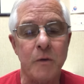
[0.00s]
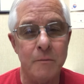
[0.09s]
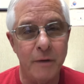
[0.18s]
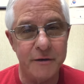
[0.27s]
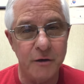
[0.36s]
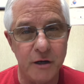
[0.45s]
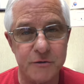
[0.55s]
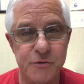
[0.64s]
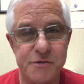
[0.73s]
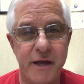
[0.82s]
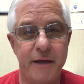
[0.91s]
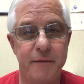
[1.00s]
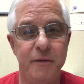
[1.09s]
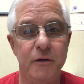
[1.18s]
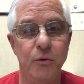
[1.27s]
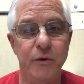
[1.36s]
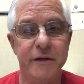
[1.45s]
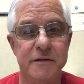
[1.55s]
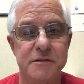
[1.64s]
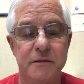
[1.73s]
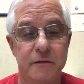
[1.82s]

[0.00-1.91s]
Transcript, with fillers: My doctors had me going to,